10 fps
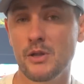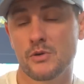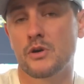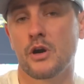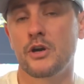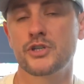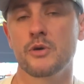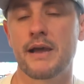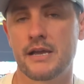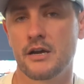at a local card
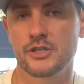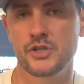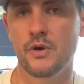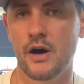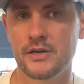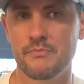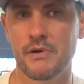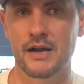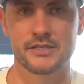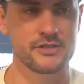show might cost you
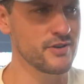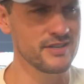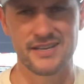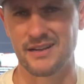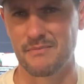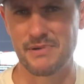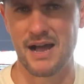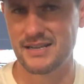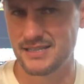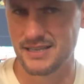$100 and you can set up
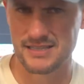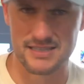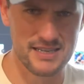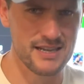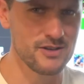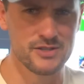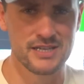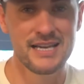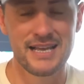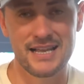boxes and
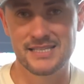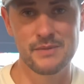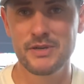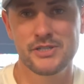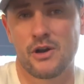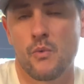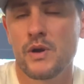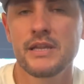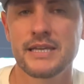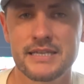singles and simply start
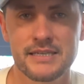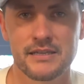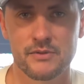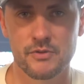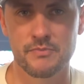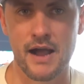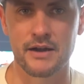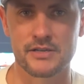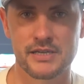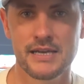wheeling and dealing with
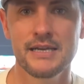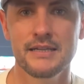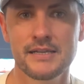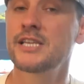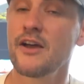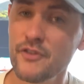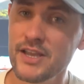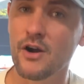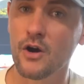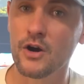buyers. There's
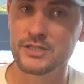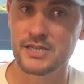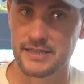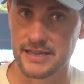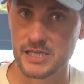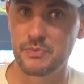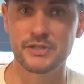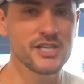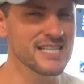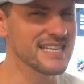definitely an art to this,
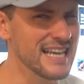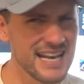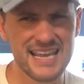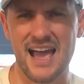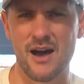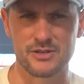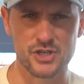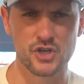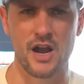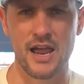but just getting out
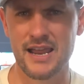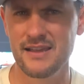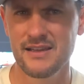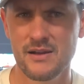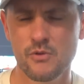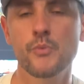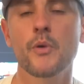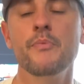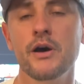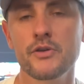and trying will
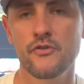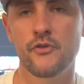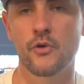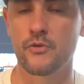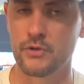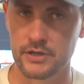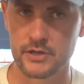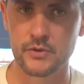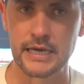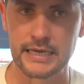propel you forward
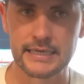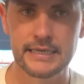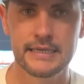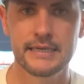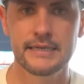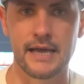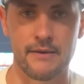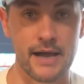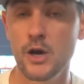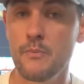really quick.
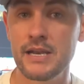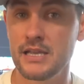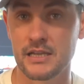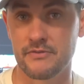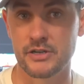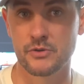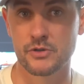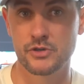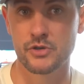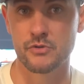Now, I know many
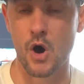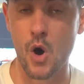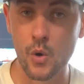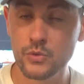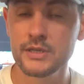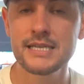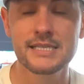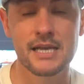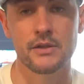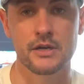individuals who only
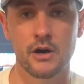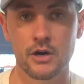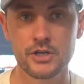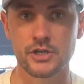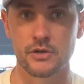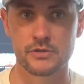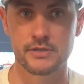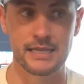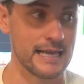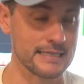sell at card
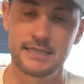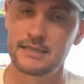shows. They like